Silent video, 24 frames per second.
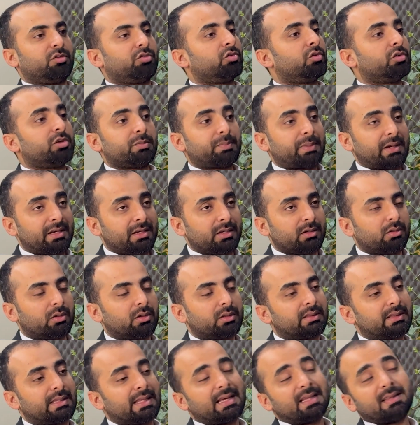So depending
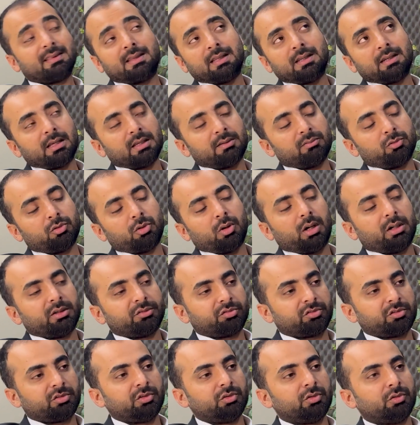on that, then I would
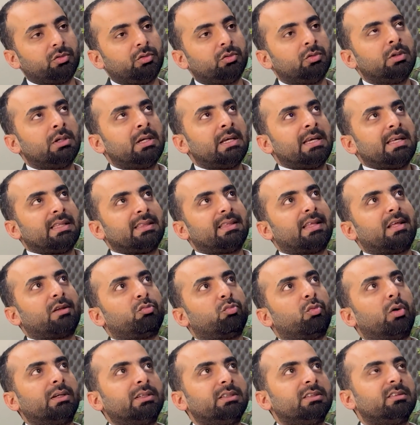ask you that
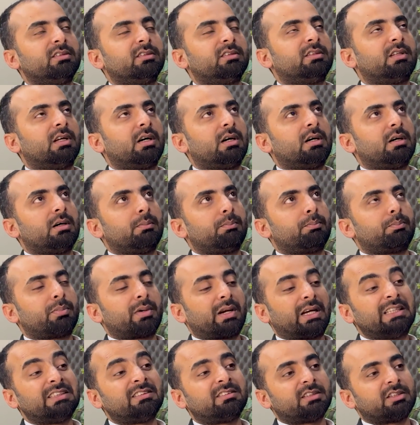what is the
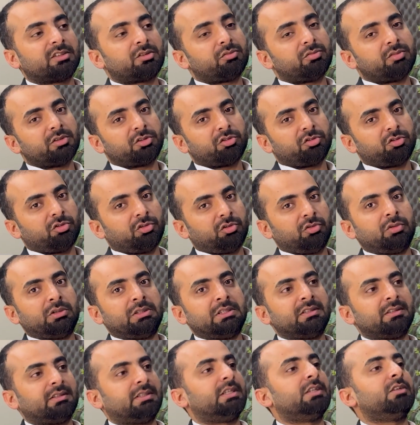price at which you
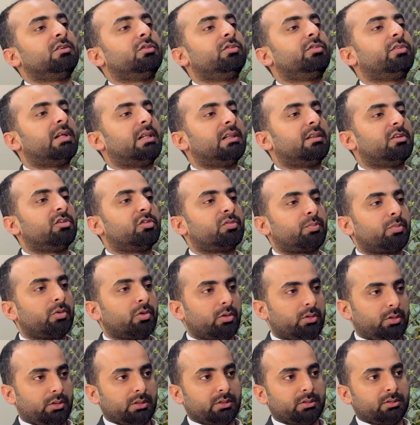intend to sell this
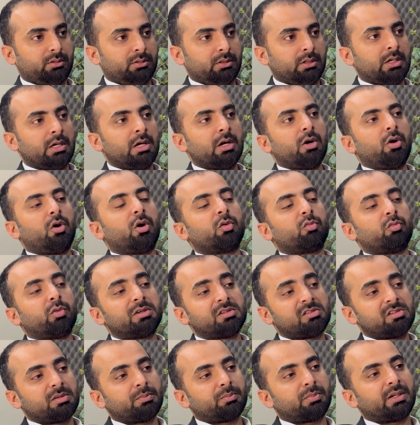product, or what
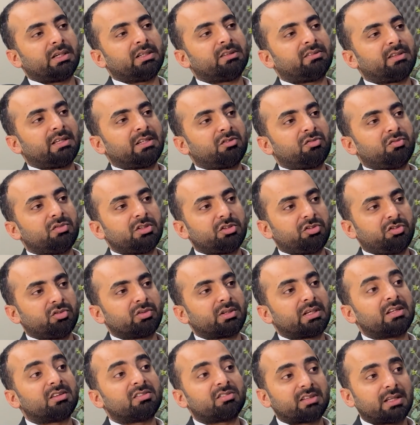is the price at which you
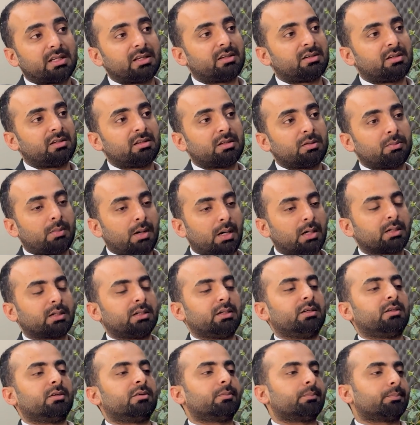can sell it in the
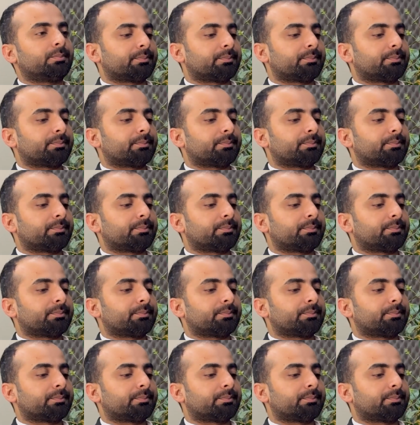market.